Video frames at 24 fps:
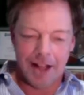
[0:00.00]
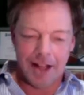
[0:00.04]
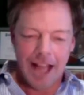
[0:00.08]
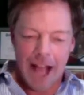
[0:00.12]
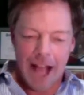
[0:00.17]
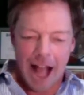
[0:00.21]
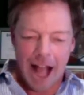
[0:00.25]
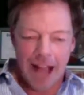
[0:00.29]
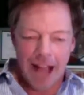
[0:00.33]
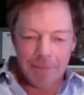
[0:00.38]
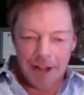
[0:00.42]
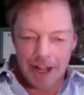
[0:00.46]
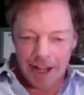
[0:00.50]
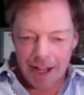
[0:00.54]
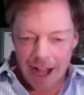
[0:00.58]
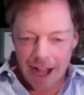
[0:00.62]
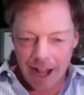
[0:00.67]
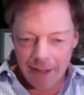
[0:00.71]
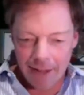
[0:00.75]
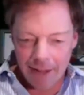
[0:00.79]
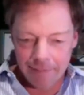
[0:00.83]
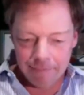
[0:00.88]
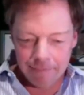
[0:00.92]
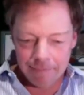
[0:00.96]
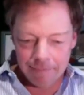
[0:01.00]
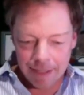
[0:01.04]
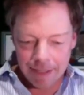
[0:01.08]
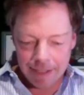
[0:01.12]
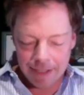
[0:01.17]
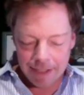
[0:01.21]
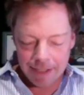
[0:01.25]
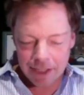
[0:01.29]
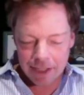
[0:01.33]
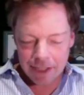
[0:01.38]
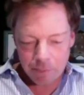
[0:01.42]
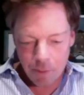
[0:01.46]
I'm uh, I'm
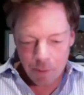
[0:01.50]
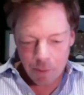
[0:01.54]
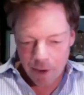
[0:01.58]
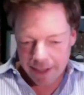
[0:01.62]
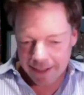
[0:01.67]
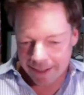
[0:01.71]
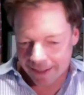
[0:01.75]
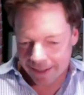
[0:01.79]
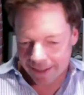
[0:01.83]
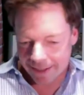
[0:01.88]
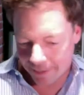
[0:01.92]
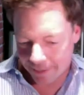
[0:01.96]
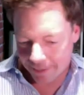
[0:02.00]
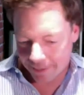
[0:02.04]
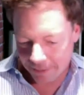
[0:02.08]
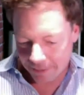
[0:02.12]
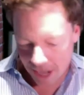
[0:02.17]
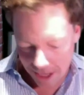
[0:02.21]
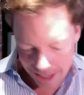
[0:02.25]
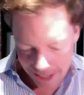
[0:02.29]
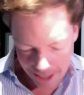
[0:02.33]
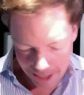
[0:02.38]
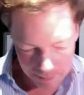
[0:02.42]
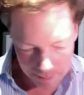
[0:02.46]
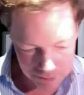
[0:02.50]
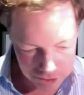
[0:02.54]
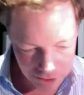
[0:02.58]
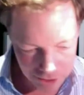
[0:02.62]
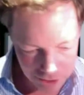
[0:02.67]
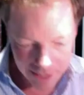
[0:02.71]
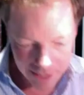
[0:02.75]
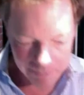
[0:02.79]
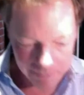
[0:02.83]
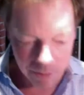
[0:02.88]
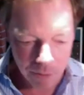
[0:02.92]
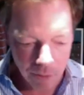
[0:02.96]
disappointed that I'm not episode
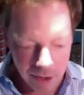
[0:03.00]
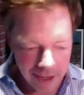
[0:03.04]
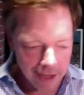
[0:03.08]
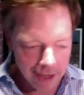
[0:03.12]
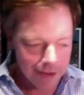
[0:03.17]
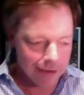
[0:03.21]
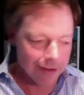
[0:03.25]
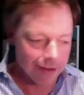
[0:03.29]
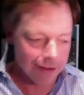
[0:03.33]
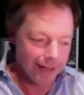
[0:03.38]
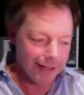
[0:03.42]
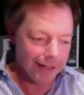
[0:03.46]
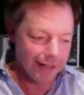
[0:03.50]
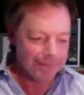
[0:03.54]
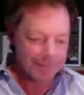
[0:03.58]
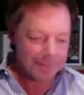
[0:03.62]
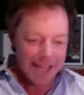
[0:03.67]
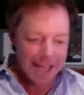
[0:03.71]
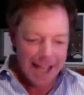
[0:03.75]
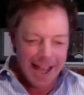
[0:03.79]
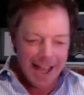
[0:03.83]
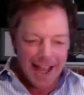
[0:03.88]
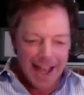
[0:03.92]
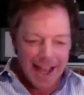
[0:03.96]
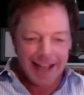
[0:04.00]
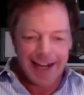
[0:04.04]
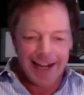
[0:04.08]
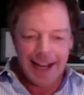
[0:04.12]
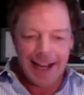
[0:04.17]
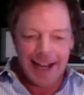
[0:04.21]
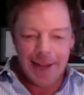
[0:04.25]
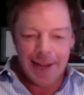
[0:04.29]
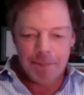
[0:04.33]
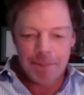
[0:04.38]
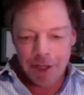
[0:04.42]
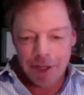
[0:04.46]
number 100, and I
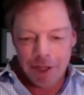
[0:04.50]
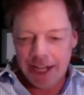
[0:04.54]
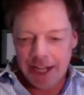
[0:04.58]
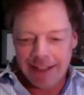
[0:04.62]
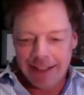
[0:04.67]
appreciate